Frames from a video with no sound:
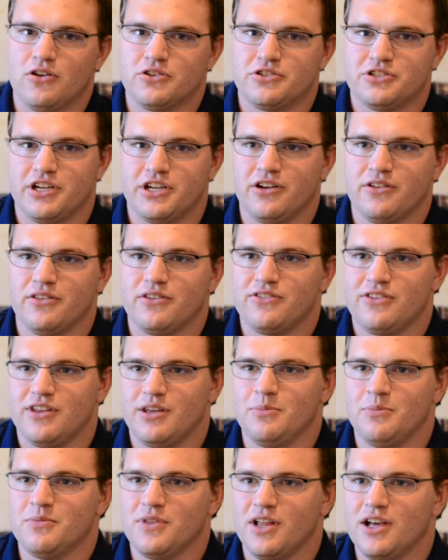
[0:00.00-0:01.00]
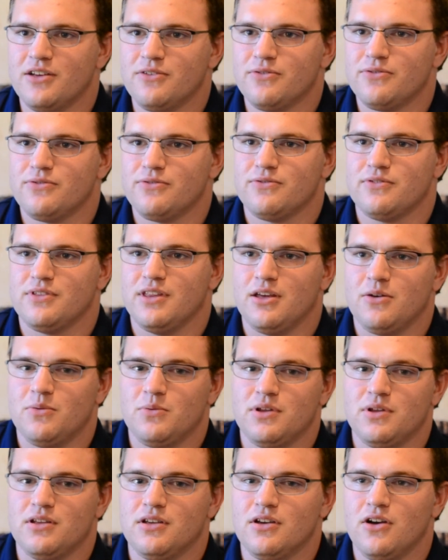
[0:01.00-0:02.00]
share the same life, that
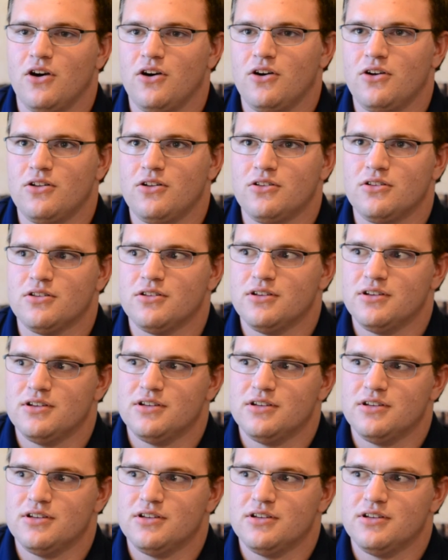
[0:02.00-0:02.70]
we all